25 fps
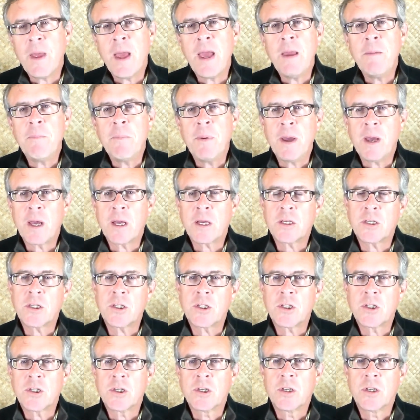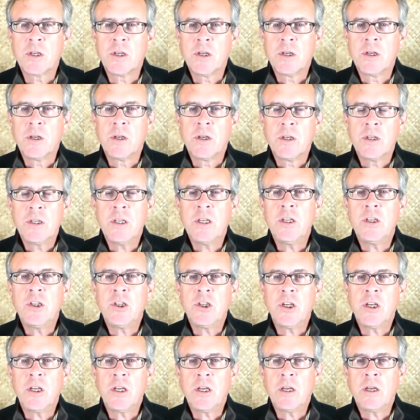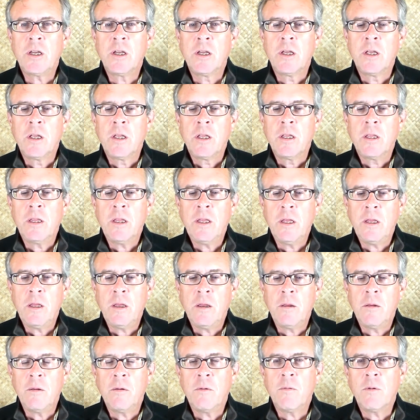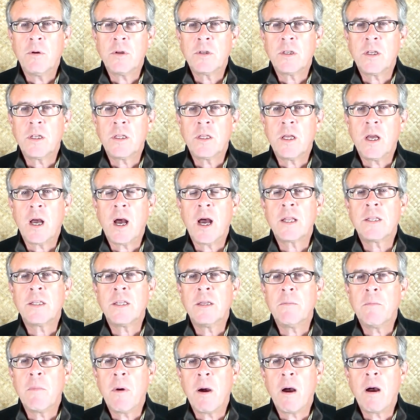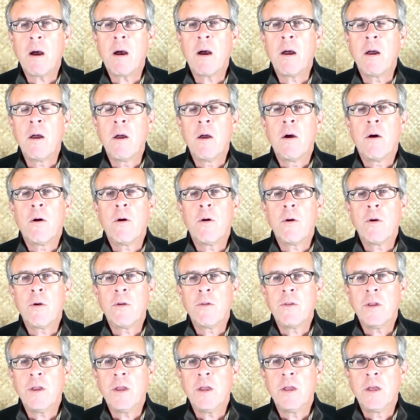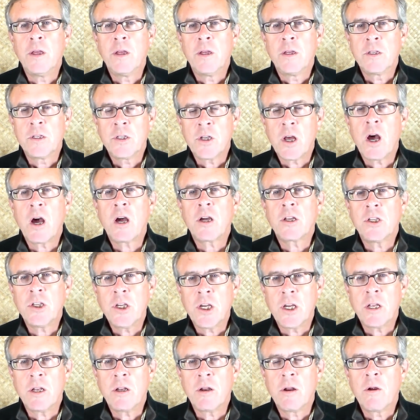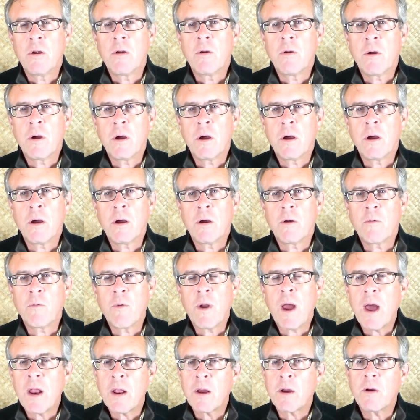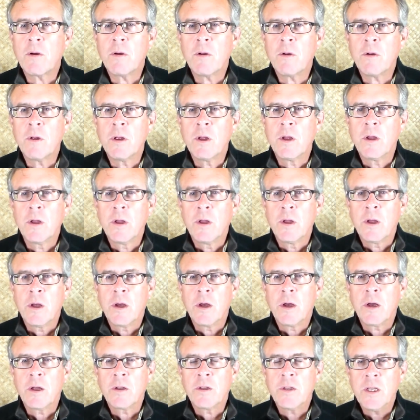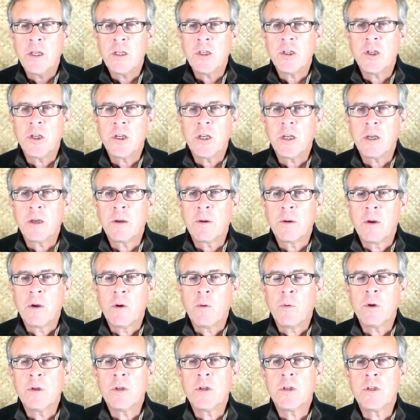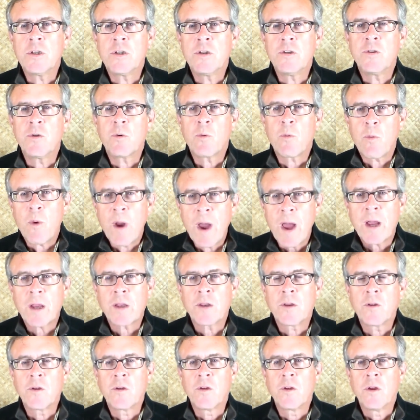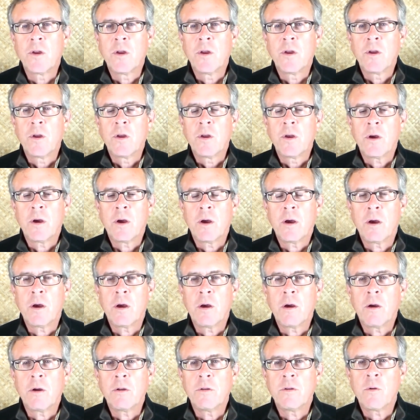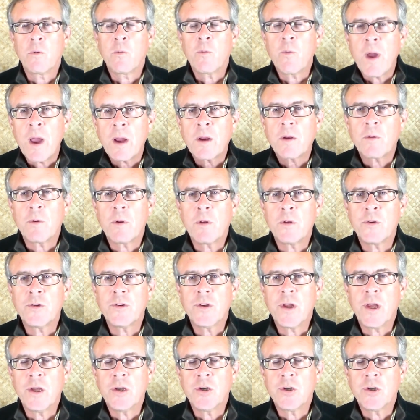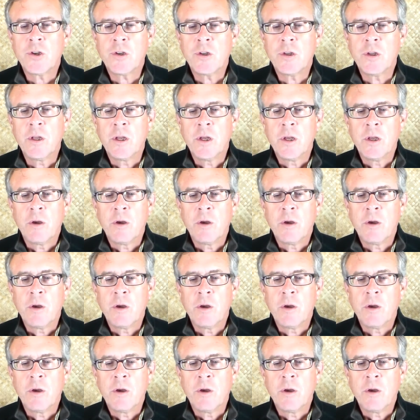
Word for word: apex teaching, the was it the Atima or the Dzogchen uh, radical uh, teaching, which is the direct uh, direct realization,